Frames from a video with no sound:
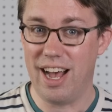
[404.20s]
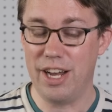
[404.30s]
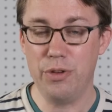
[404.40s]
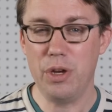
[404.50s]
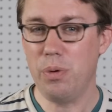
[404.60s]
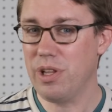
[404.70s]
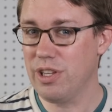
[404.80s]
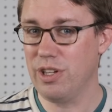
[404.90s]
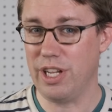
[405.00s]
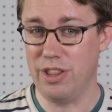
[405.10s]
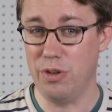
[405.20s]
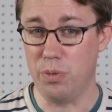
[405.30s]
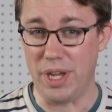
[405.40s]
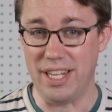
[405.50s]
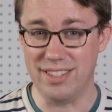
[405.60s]
I know that we're a little in the
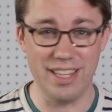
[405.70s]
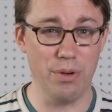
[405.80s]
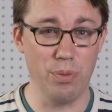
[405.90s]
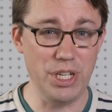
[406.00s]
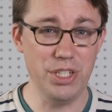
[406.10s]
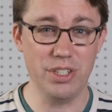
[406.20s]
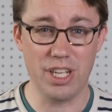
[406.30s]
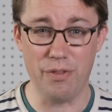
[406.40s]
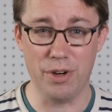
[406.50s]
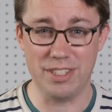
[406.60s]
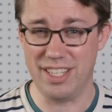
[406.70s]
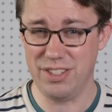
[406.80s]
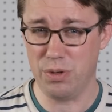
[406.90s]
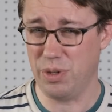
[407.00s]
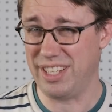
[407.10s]
weeds and that regional governance
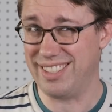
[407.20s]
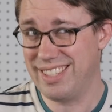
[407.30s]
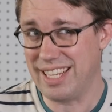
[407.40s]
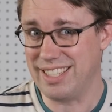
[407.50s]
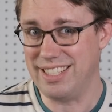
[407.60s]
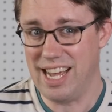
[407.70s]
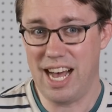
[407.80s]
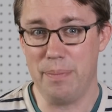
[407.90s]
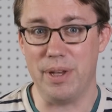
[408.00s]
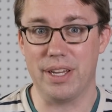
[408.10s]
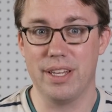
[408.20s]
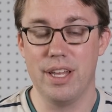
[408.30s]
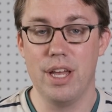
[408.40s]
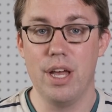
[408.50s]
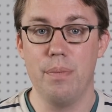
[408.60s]
isn't a really sexy topic,
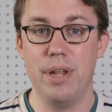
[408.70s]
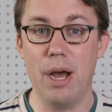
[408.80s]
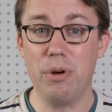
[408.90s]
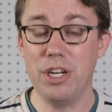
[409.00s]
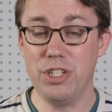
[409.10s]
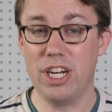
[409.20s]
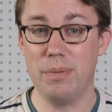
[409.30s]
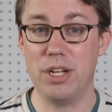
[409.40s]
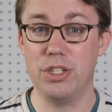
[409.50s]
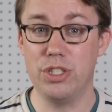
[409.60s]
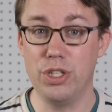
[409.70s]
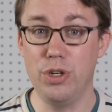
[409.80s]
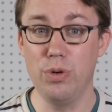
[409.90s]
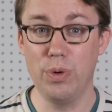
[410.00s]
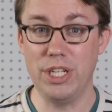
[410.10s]
but now we're going to talk about
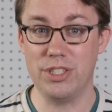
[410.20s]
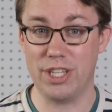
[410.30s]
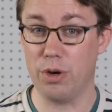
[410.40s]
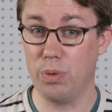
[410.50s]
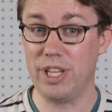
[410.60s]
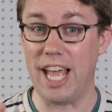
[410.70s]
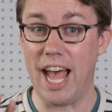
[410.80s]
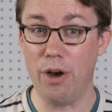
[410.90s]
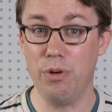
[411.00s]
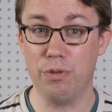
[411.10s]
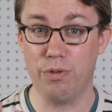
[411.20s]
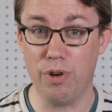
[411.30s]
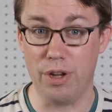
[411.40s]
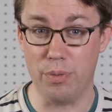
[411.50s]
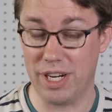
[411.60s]
two regions that are really out in
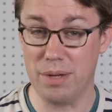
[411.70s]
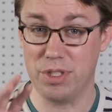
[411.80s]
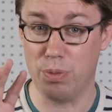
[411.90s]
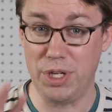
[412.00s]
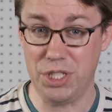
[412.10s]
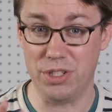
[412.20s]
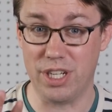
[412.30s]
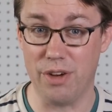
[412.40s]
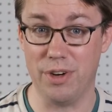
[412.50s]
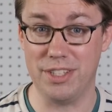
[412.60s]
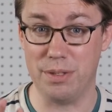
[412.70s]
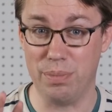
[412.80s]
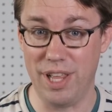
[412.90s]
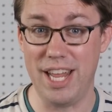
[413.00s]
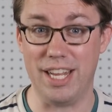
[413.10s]
front when it comes to regional governance and
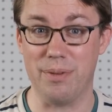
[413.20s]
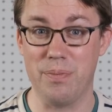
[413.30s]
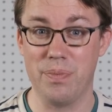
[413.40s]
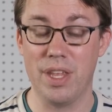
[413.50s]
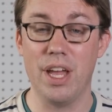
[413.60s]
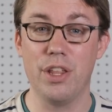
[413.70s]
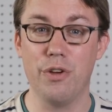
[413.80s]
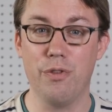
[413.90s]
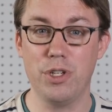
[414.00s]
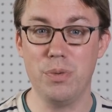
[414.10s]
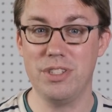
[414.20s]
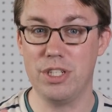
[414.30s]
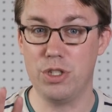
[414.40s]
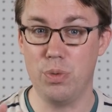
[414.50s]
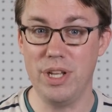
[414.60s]
planning. The first one is
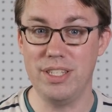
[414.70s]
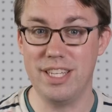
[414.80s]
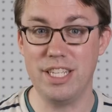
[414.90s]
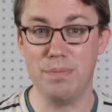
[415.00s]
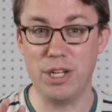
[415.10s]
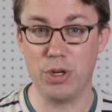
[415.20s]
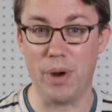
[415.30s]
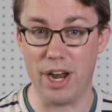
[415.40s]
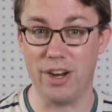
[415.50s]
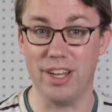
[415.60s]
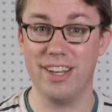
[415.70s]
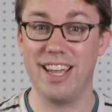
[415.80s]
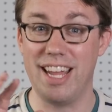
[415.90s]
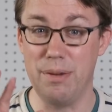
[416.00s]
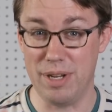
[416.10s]
the Twin Cities Metro area
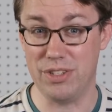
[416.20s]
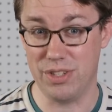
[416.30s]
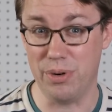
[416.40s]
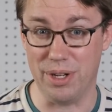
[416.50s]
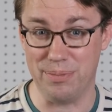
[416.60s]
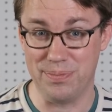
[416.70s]
in Minnesota.